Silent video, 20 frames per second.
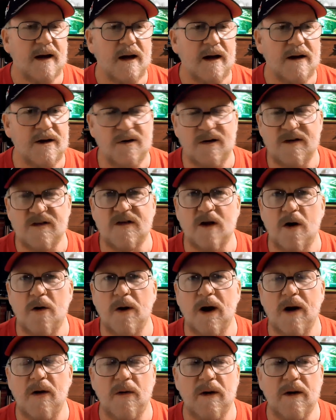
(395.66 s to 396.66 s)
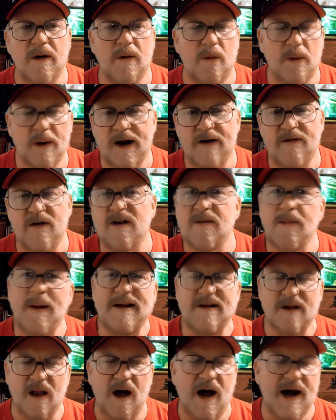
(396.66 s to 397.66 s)
you can soak on it or whatever. It
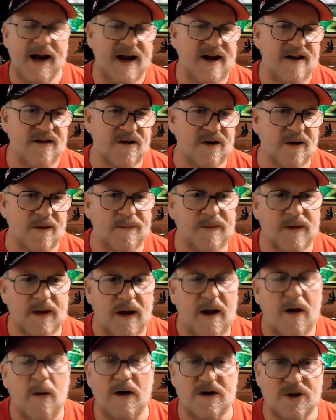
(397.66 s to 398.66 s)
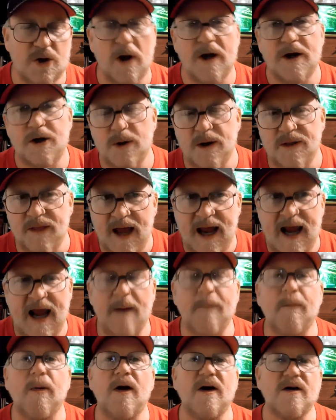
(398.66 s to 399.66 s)
makes it a lot easier. Well, I started doing
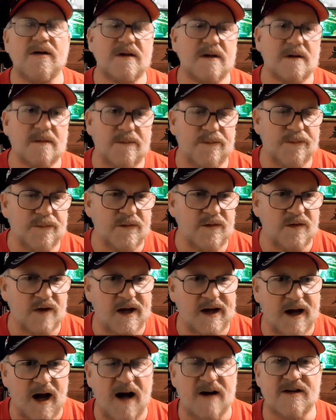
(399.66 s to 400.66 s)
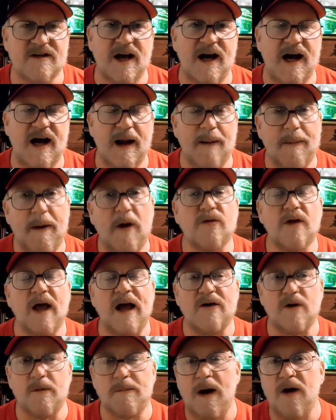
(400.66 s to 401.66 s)
that plus the zinc oxide. I
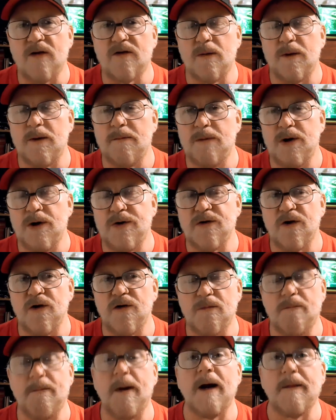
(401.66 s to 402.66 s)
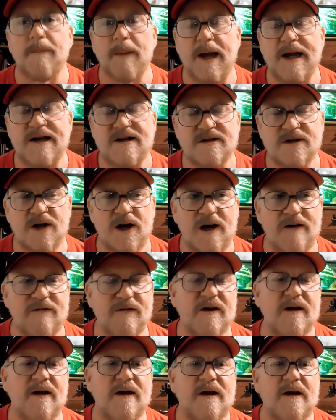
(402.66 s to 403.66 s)
actually bought some of the Boudreaux's butt paste stuff,
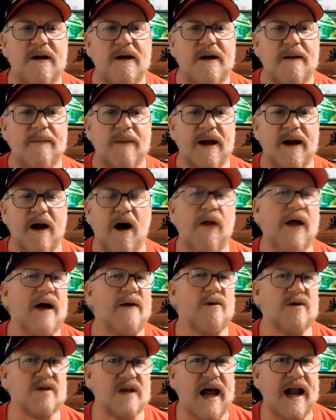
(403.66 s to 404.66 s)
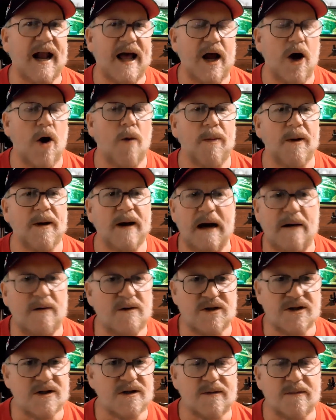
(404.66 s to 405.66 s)
and all that was kind of helping. I was
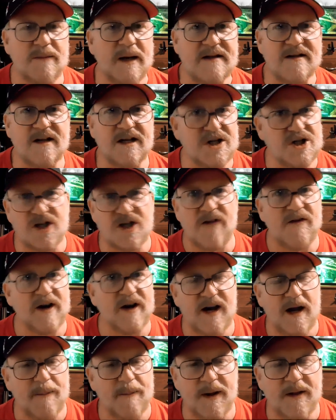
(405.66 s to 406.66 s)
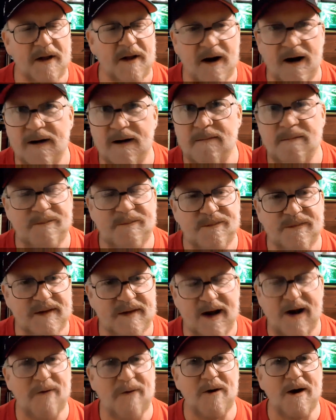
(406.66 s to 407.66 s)
just basically shoving it up in there and
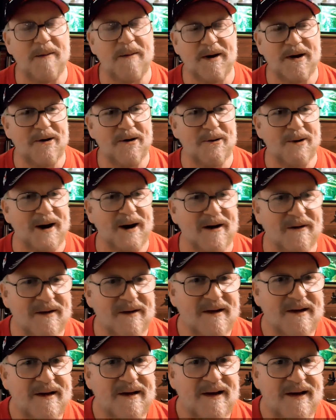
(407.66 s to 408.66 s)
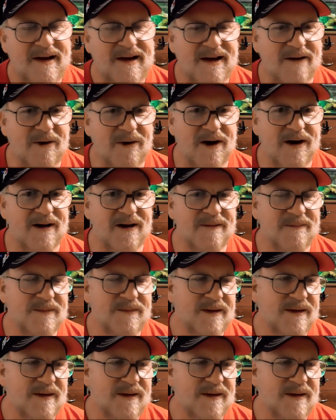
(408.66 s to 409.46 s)
rubbing it around. Well,